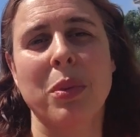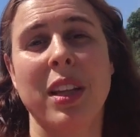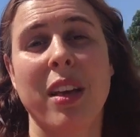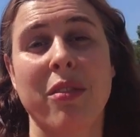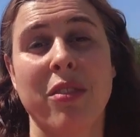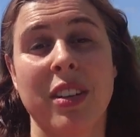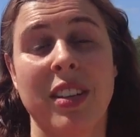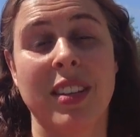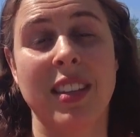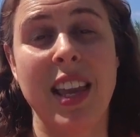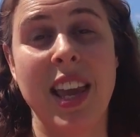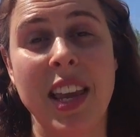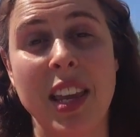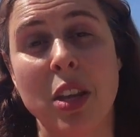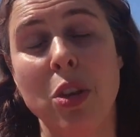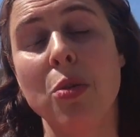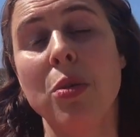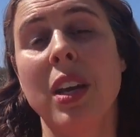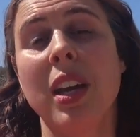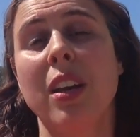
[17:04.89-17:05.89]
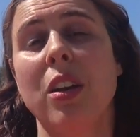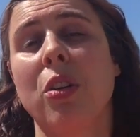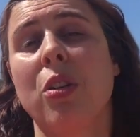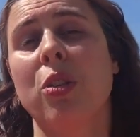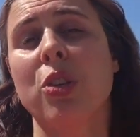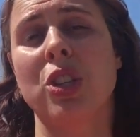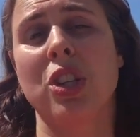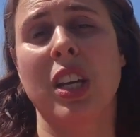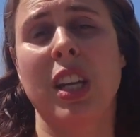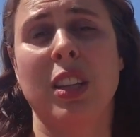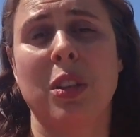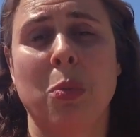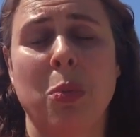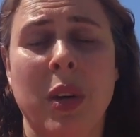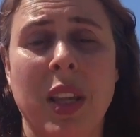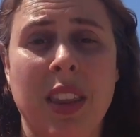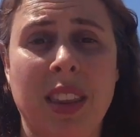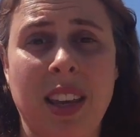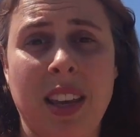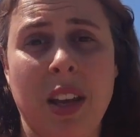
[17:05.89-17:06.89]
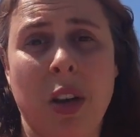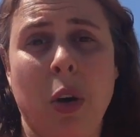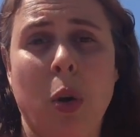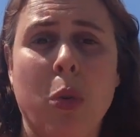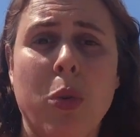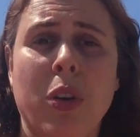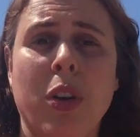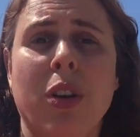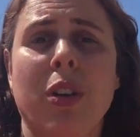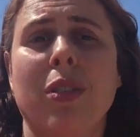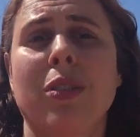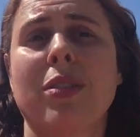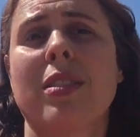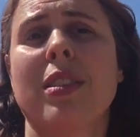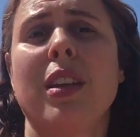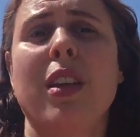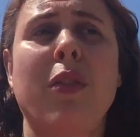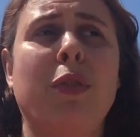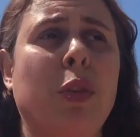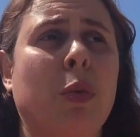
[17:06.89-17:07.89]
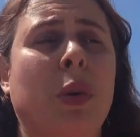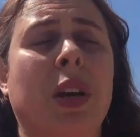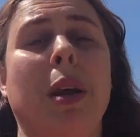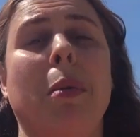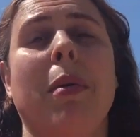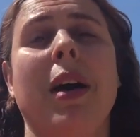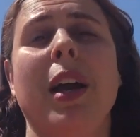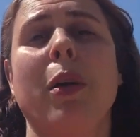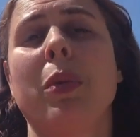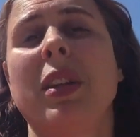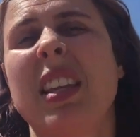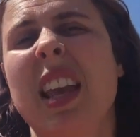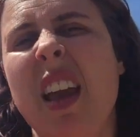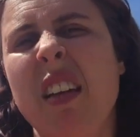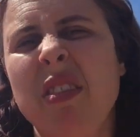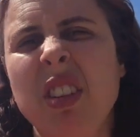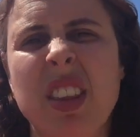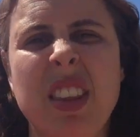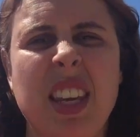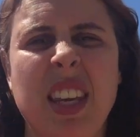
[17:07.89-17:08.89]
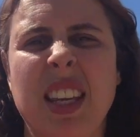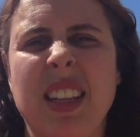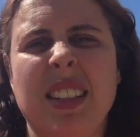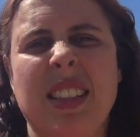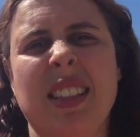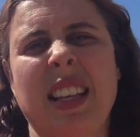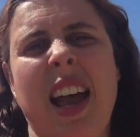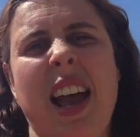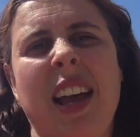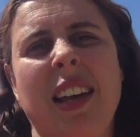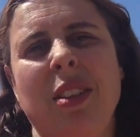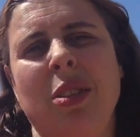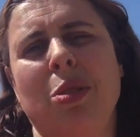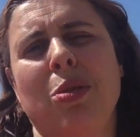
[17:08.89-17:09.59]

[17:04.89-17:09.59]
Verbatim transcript: with everything. You can negotiate with the owners if you want to buy with everything inside.